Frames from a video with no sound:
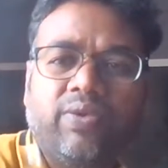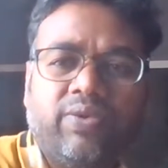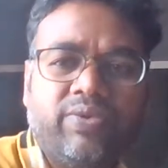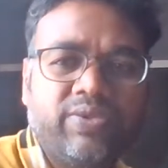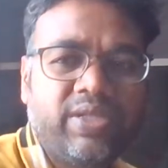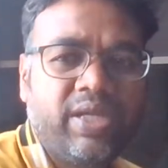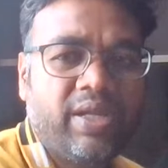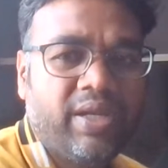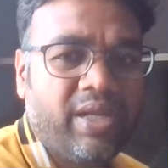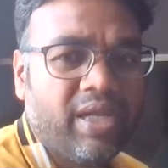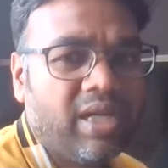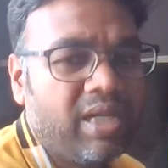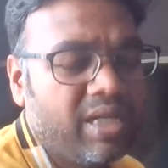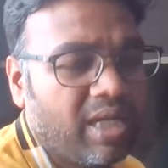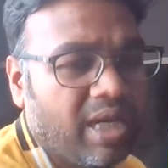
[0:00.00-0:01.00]
See,
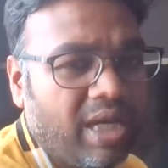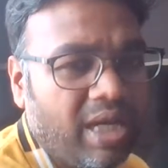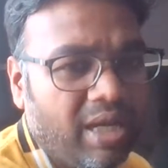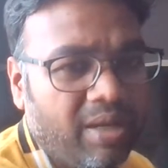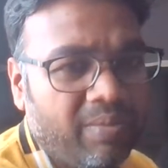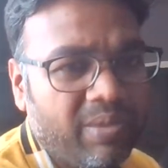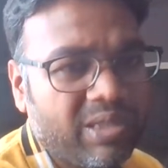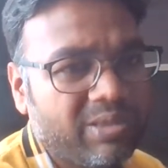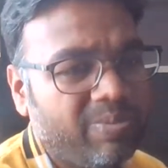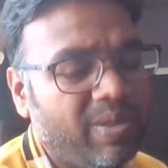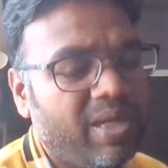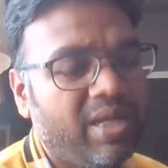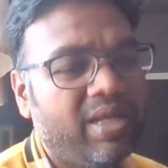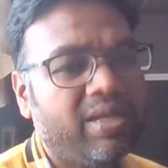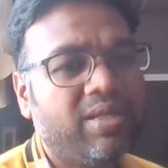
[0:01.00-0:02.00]
real time
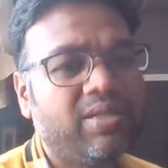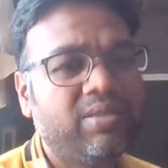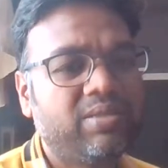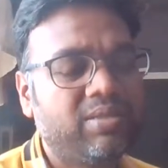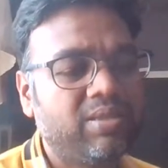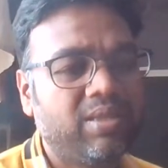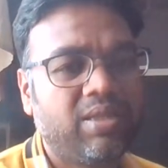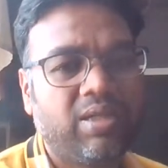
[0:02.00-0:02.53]
experience.